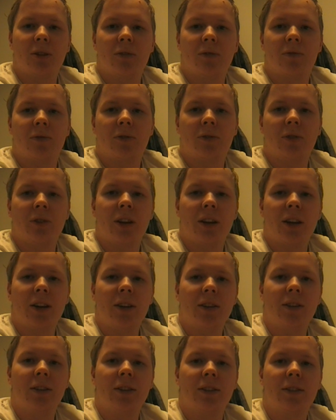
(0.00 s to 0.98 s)
video for
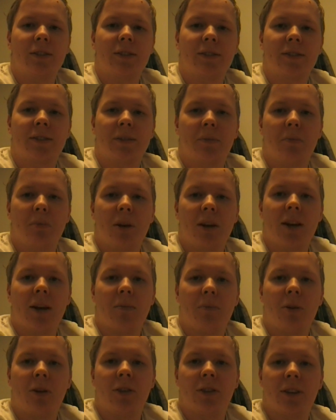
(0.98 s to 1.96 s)
today. It's
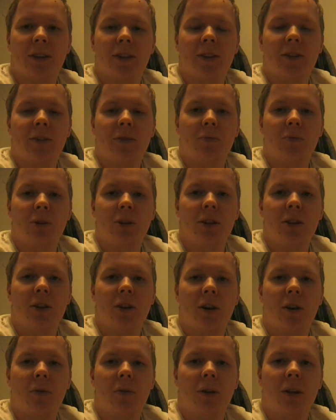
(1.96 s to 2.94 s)
Mega Monday
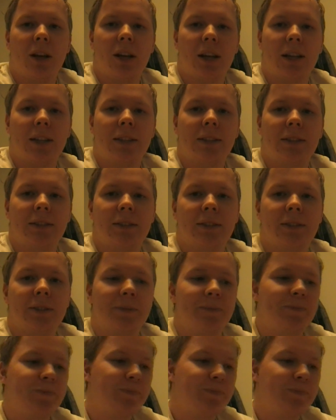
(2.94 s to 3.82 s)
video and